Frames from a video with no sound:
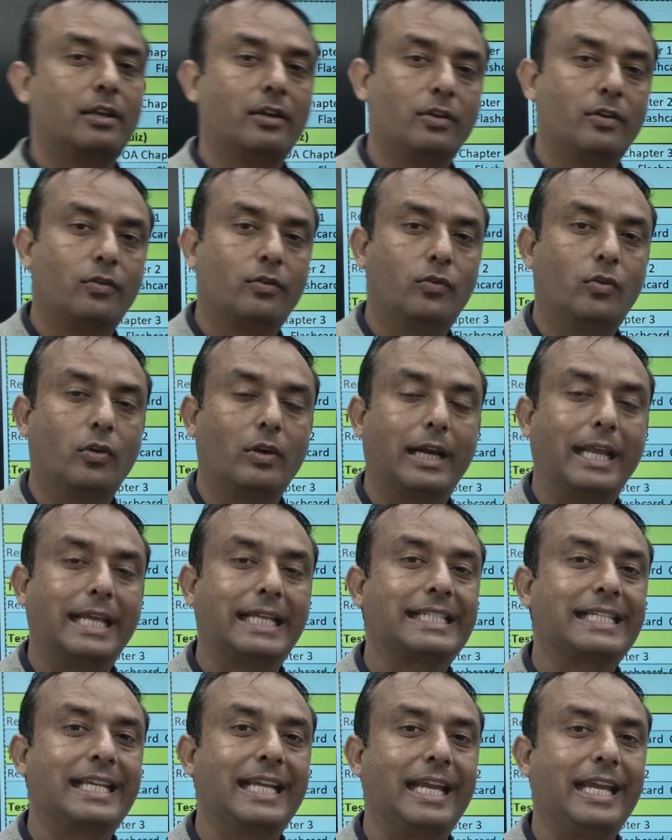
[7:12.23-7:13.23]
for next
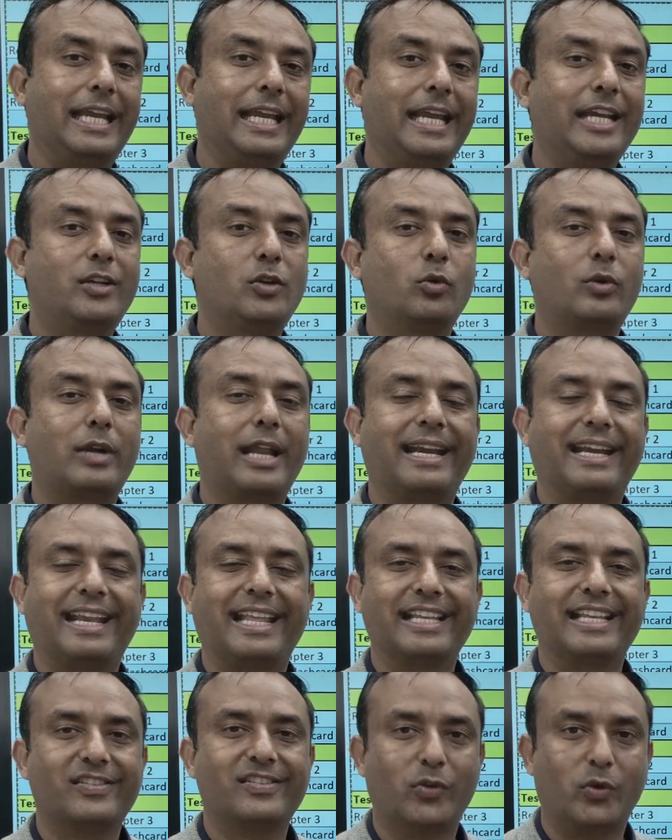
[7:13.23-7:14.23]
8 to 10 days
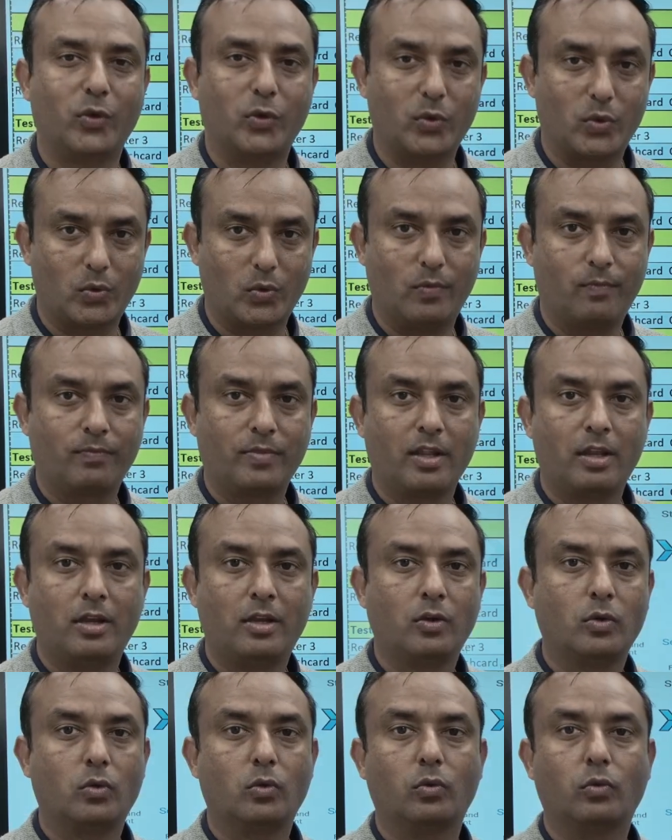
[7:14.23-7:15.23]
for you
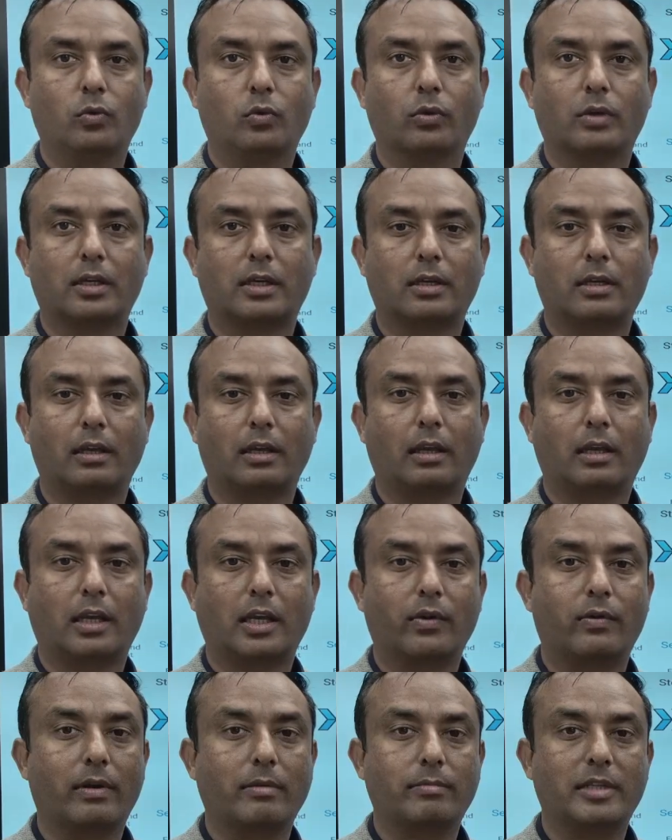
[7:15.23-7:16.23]
to cover
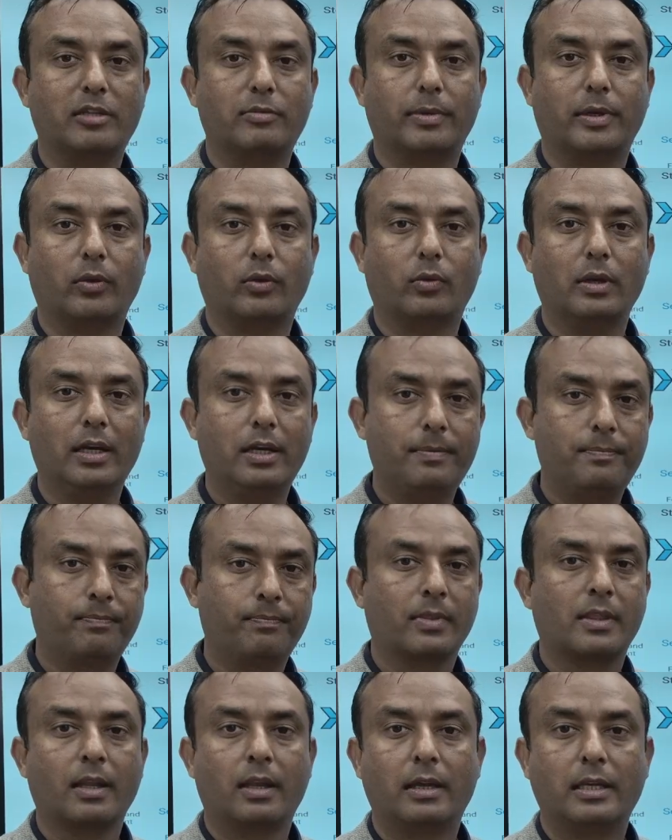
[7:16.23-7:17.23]
up this particular
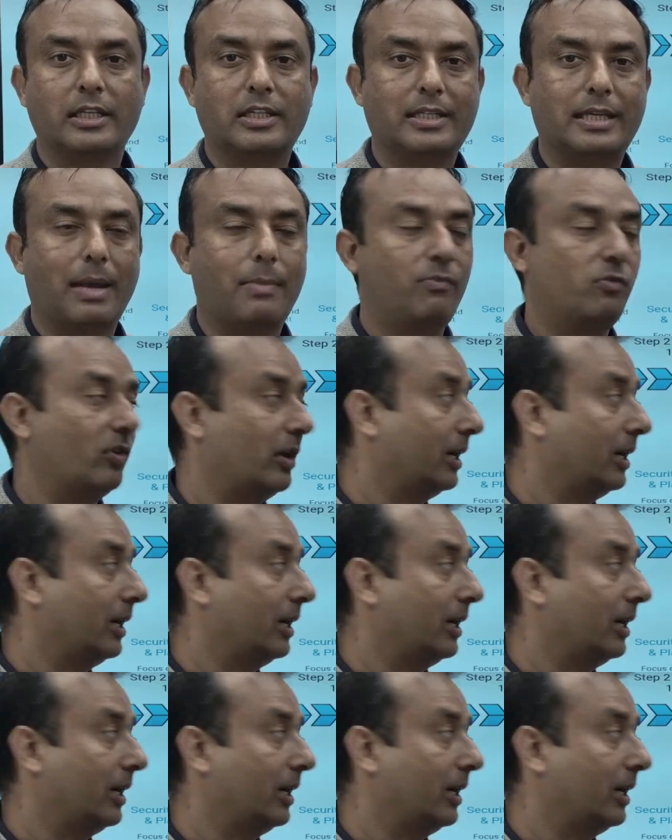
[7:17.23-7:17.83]
step 1,